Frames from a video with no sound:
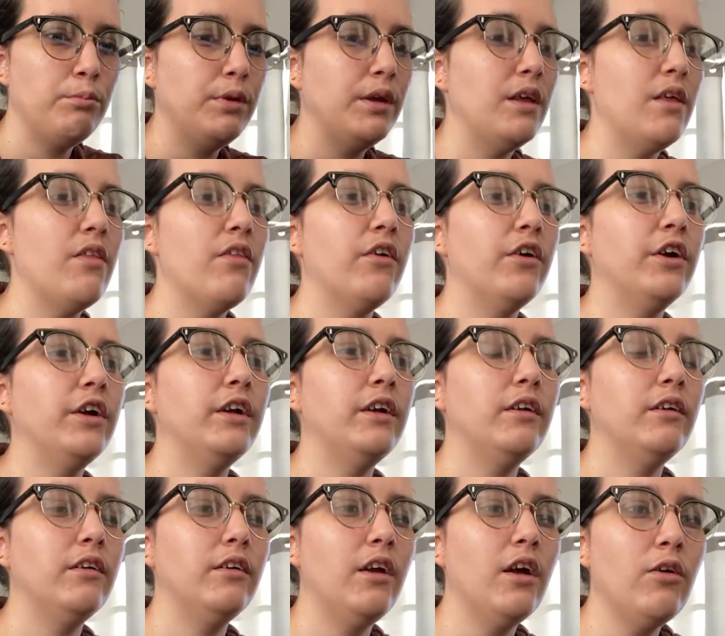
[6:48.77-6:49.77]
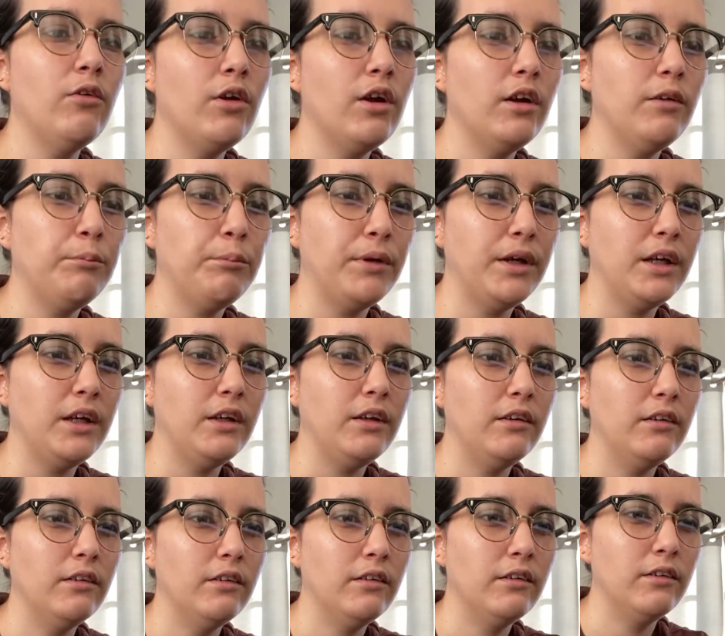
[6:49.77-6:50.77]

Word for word: B30. No, not B.